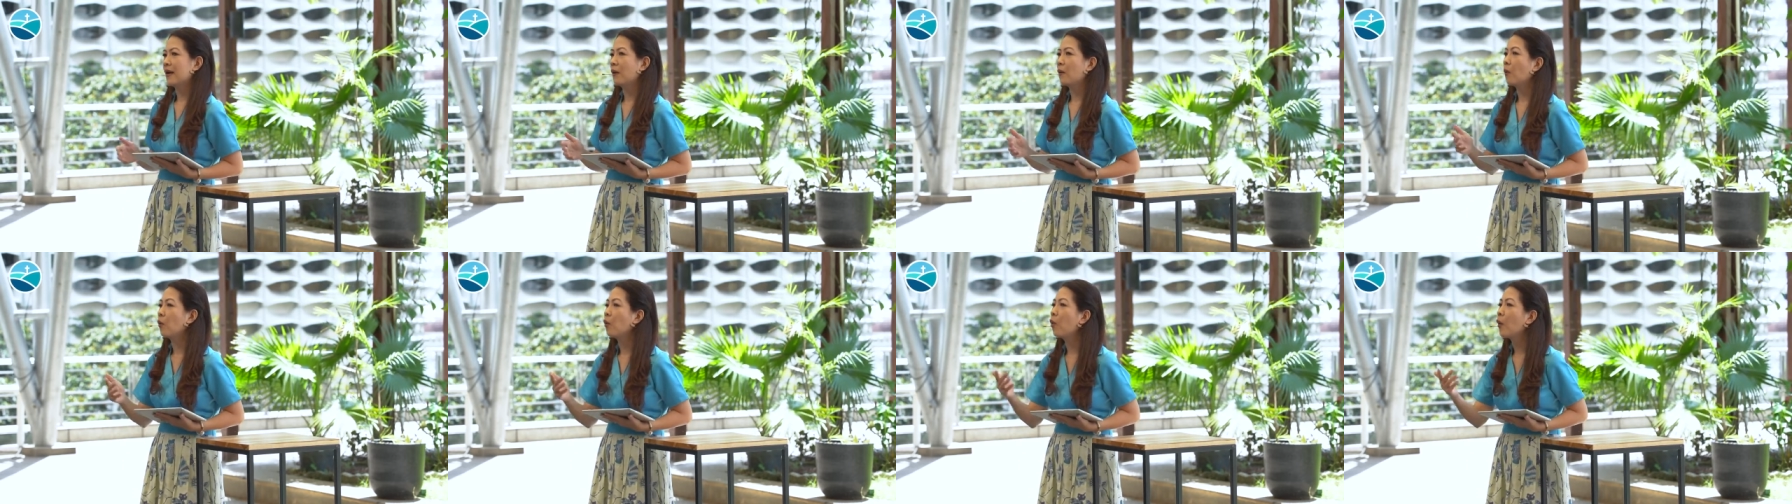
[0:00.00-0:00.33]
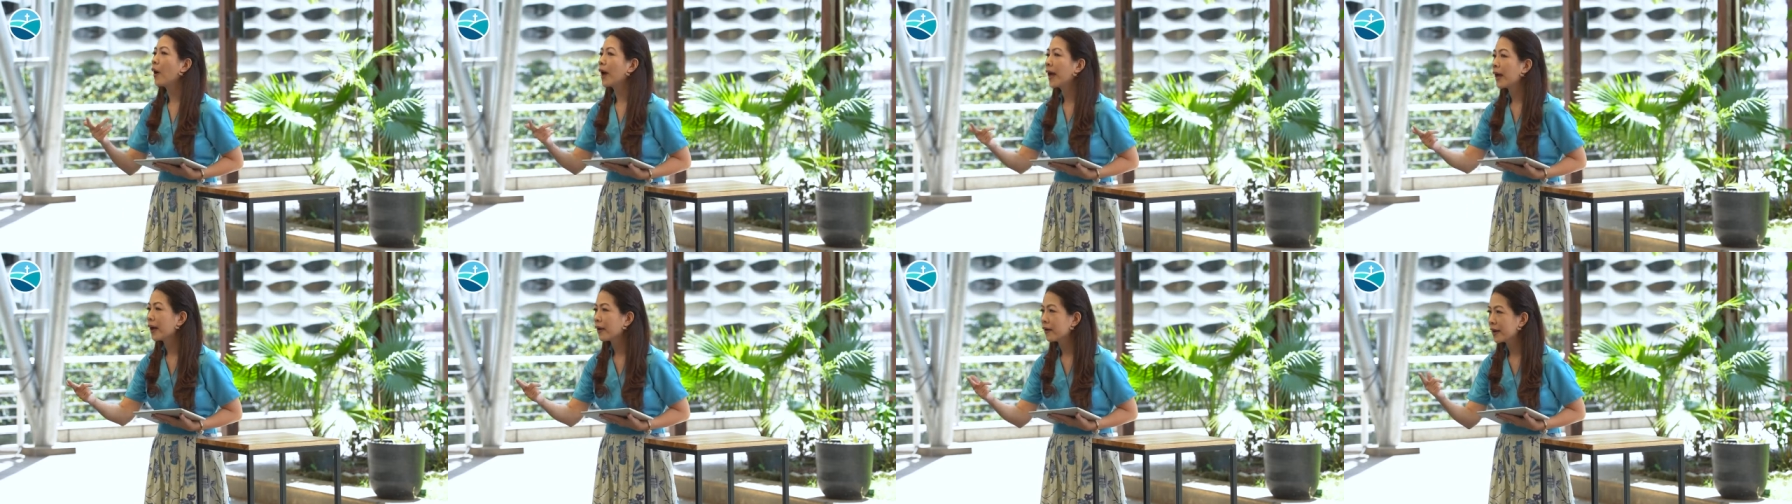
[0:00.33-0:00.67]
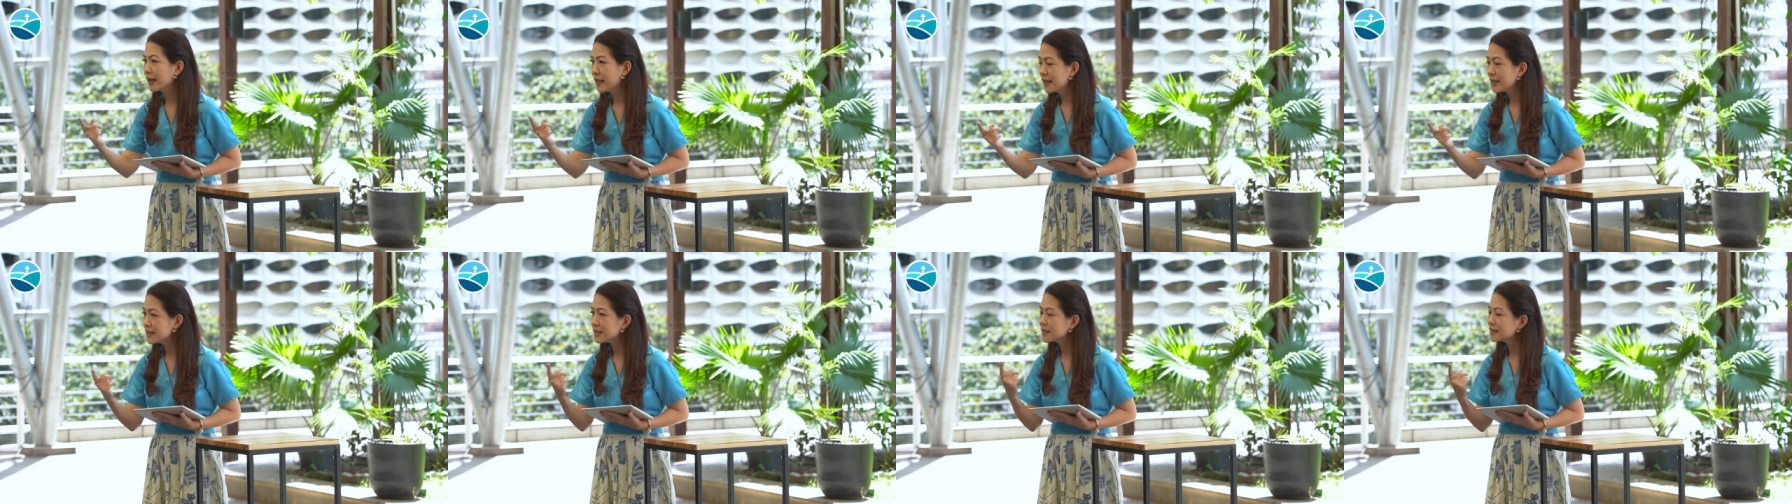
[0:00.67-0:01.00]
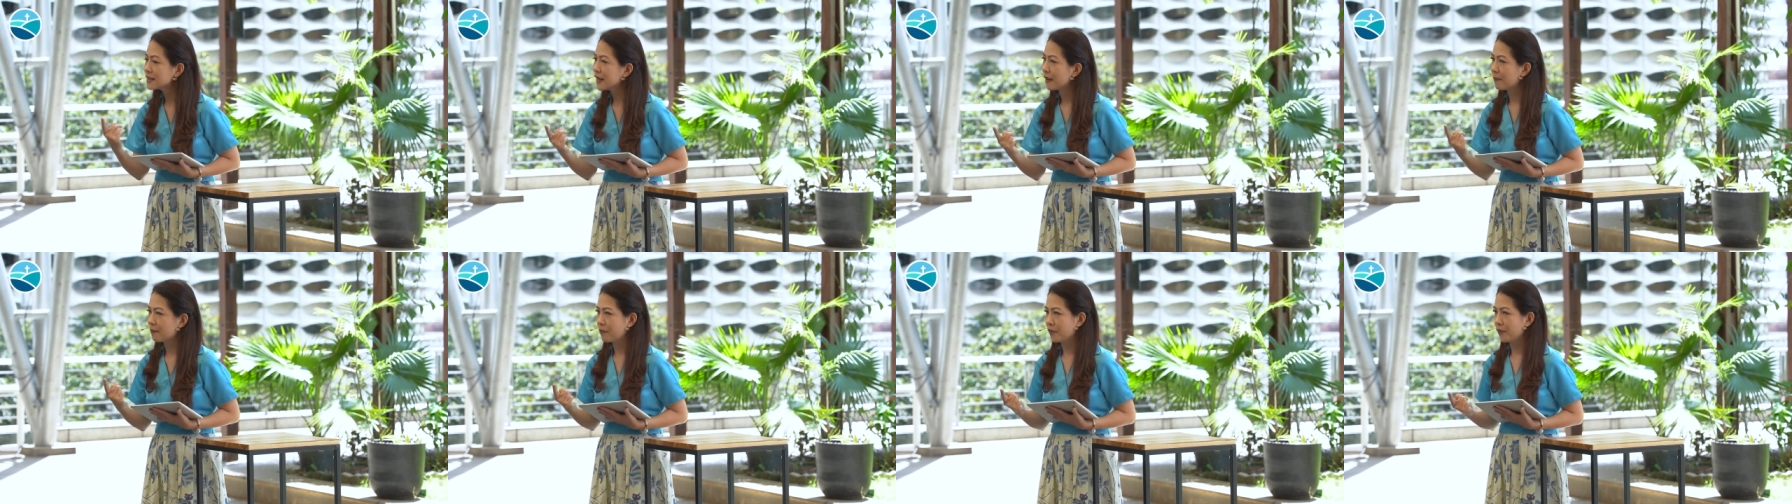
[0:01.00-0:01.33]
where is
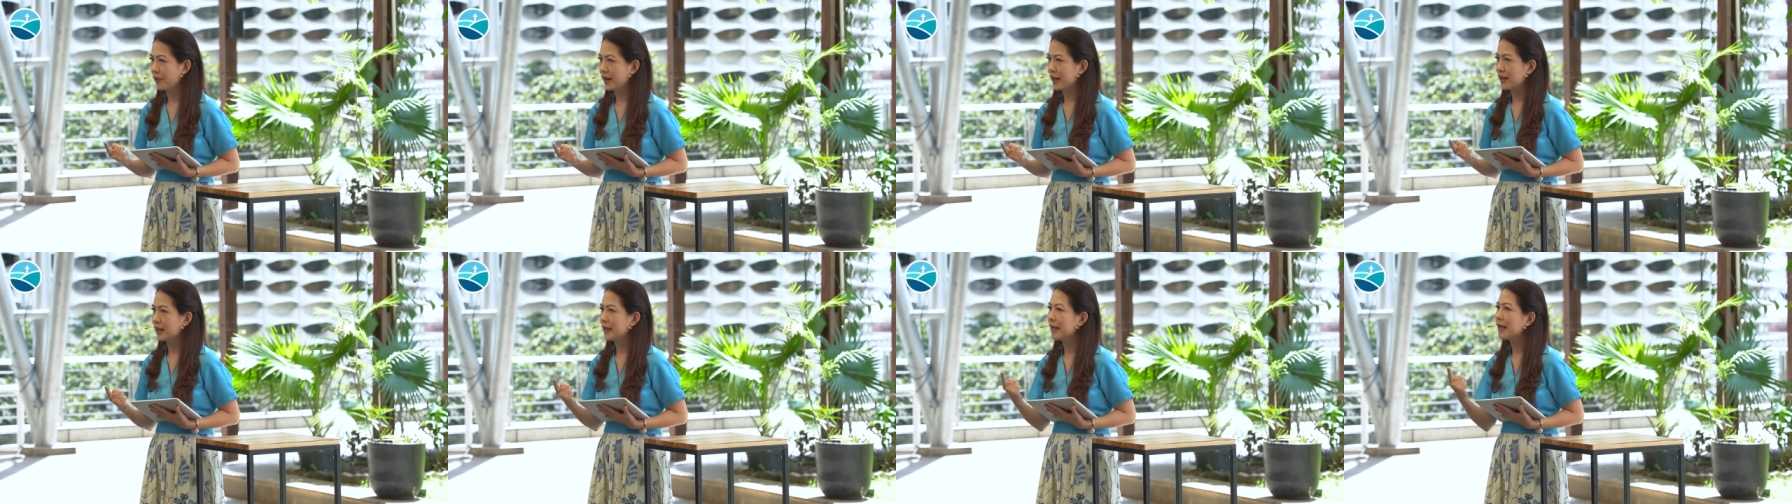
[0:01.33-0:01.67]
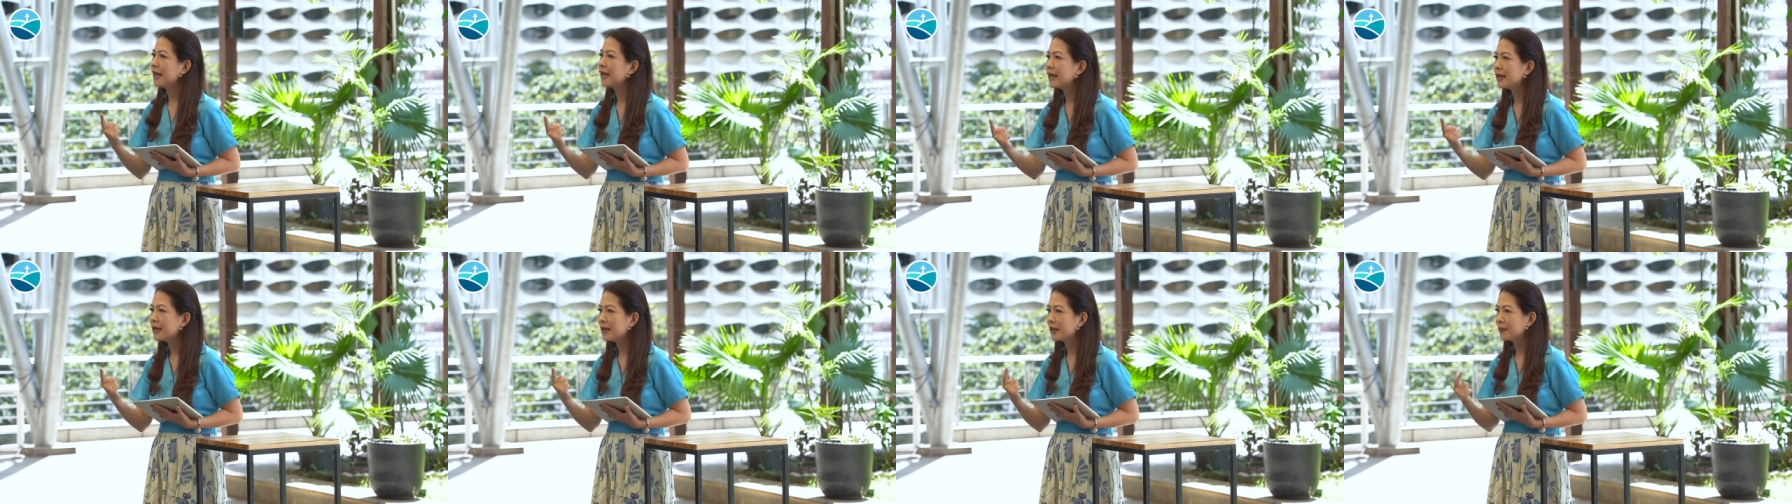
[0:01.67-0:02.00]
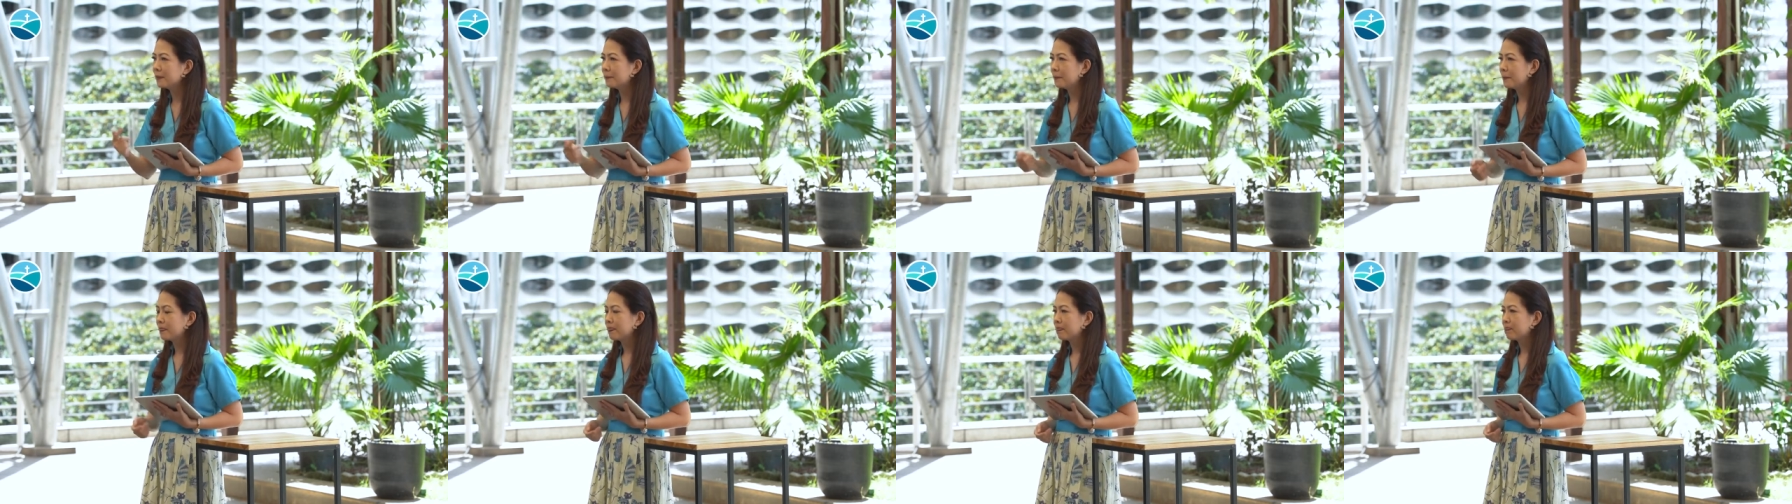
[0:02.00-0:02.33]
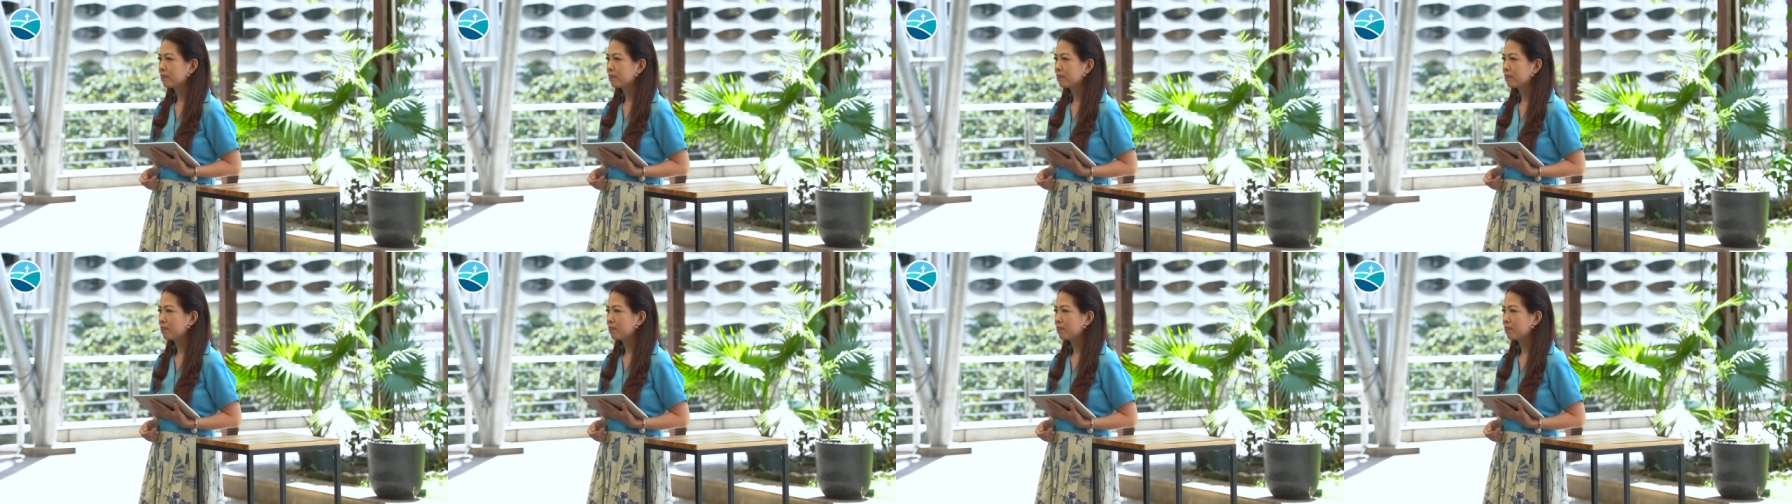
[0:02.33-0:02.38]
that pride hidden?